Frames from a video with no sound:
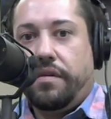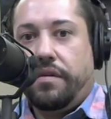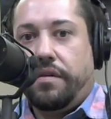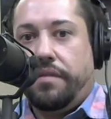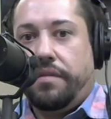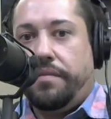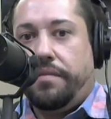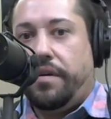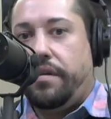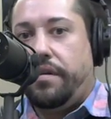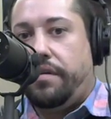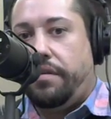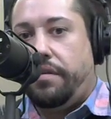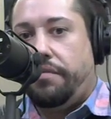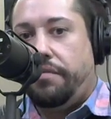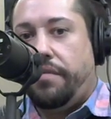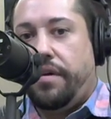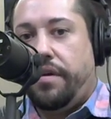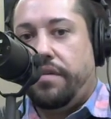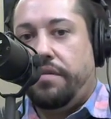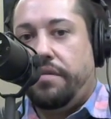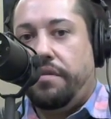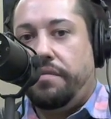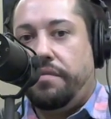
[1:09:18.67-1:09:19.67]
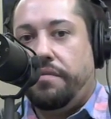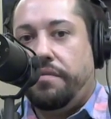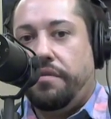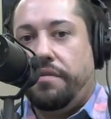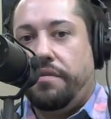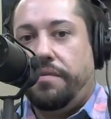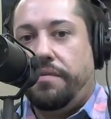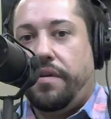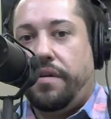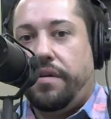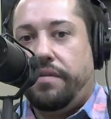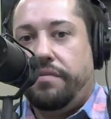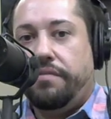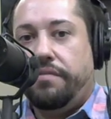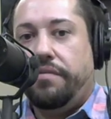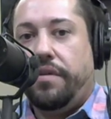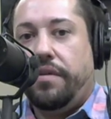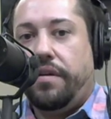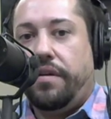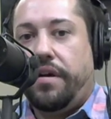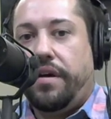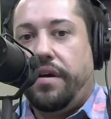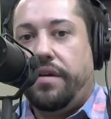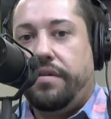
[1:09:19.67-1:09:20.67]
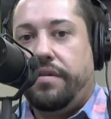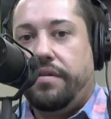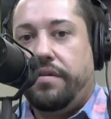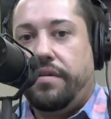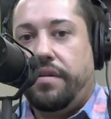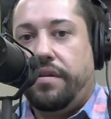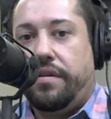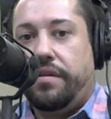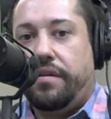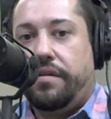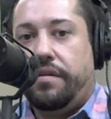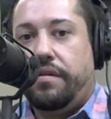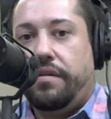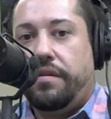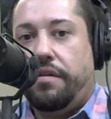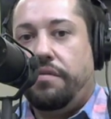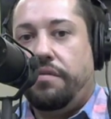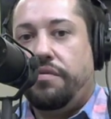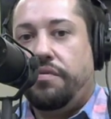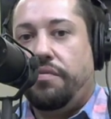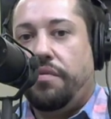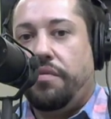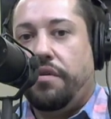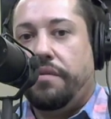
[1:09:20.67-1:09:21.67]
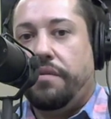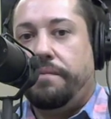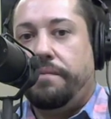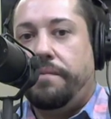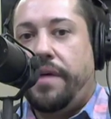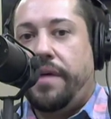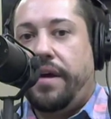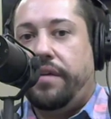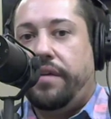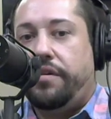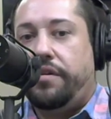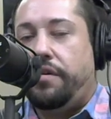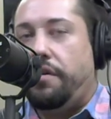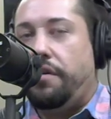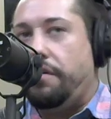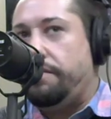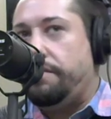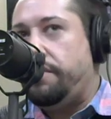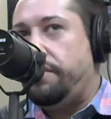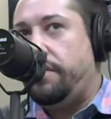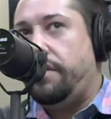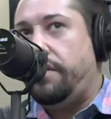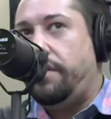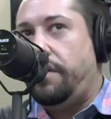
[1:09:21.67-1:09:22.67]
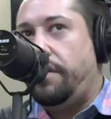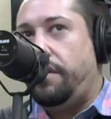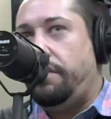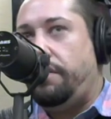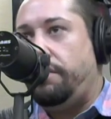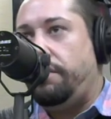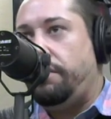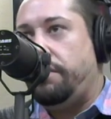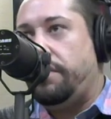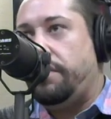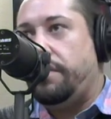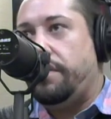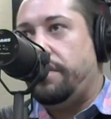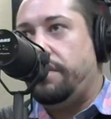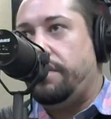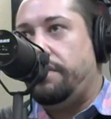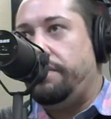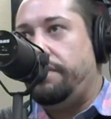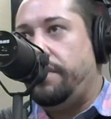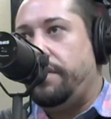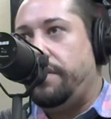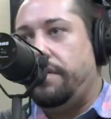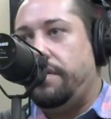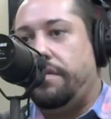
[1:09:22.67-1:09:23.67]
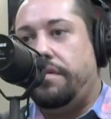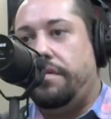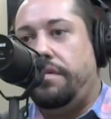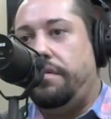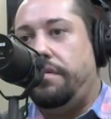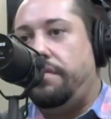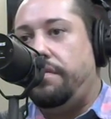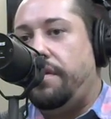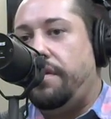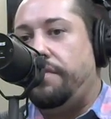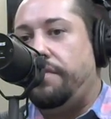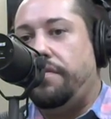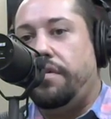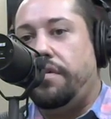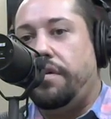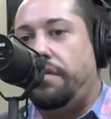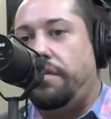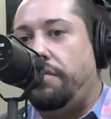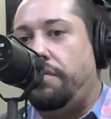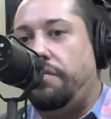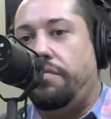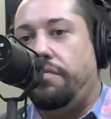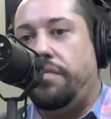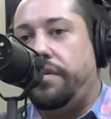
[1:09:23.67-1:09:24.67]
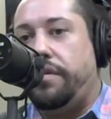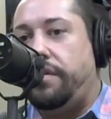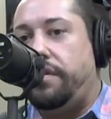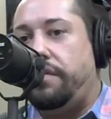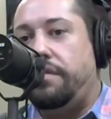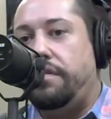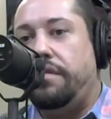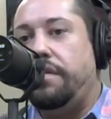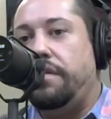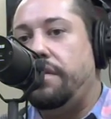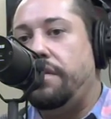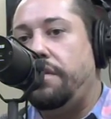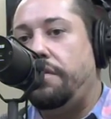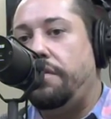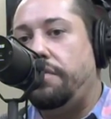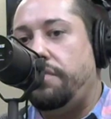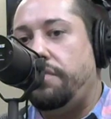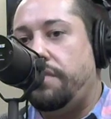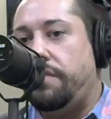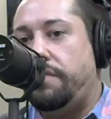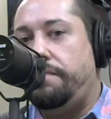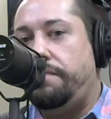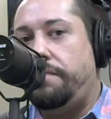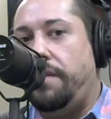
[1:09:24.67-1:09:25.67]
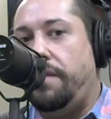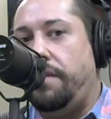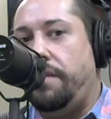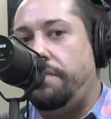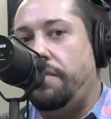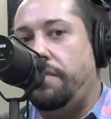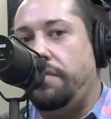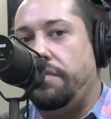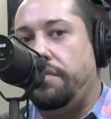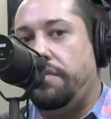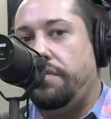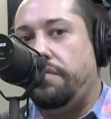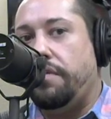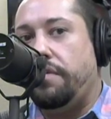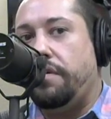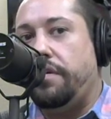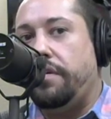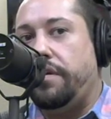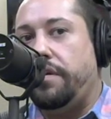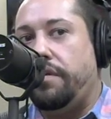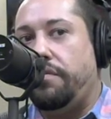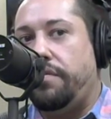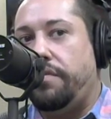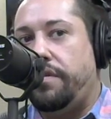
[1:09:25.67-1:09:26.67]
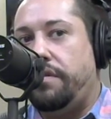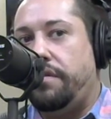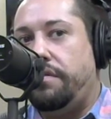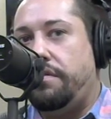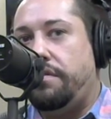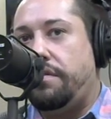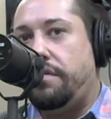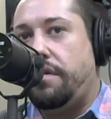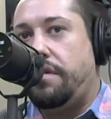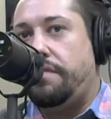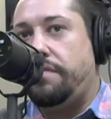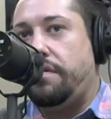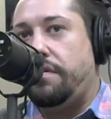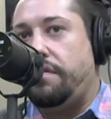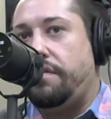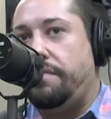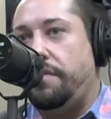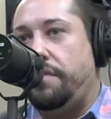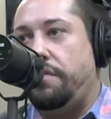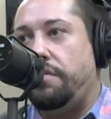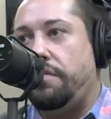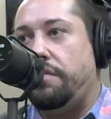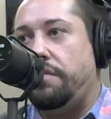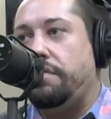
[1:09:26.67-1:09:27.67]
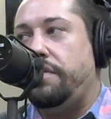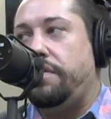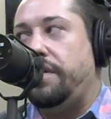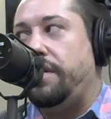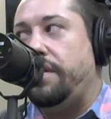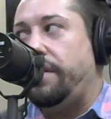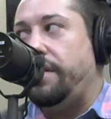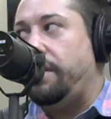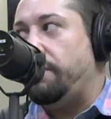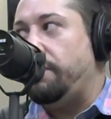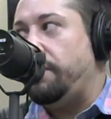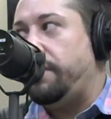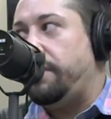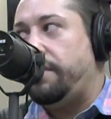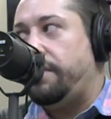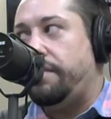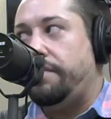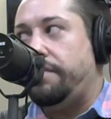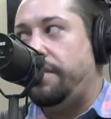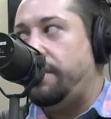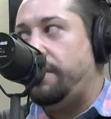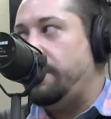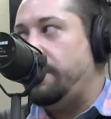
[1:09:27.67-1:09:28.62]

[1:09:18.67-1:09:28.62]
into the Res Hope group, I realized that those were bad terms to use, and because you never know what those people struggling with substance abuse are dealing with. And